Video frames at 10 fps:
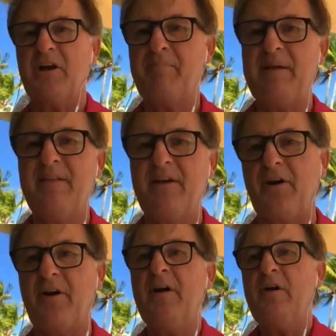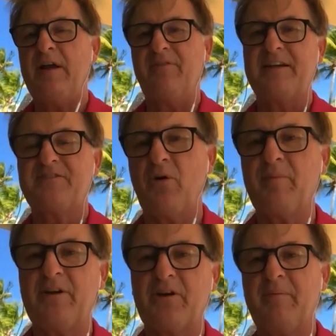to be there if they told
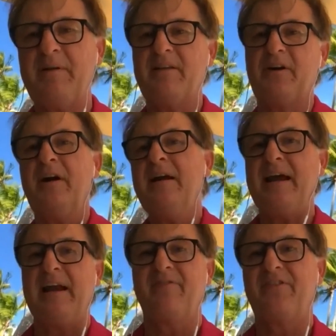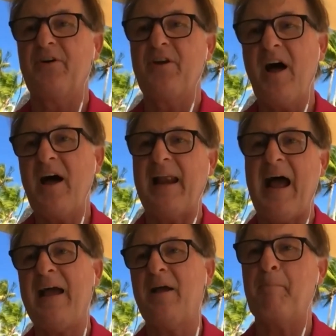me they're going to be there. And if they're not,
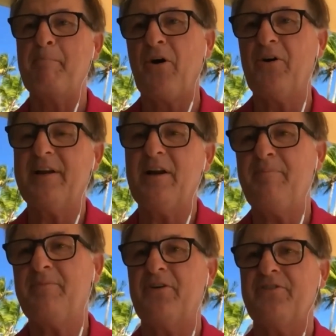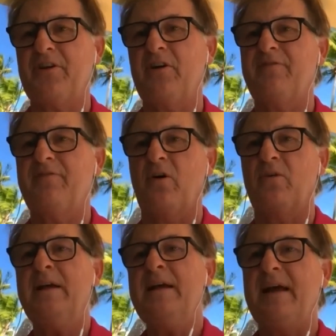I am burning up their cell
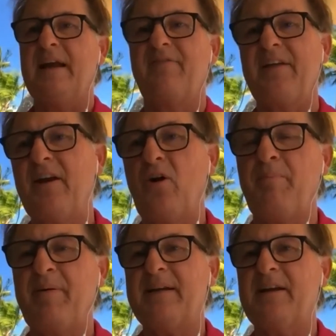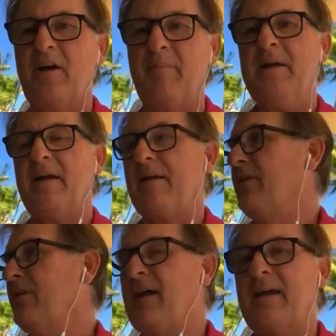phone. And if they don't pick up,
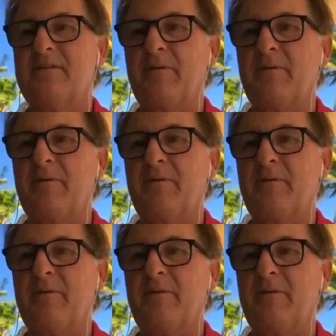they're like the, um,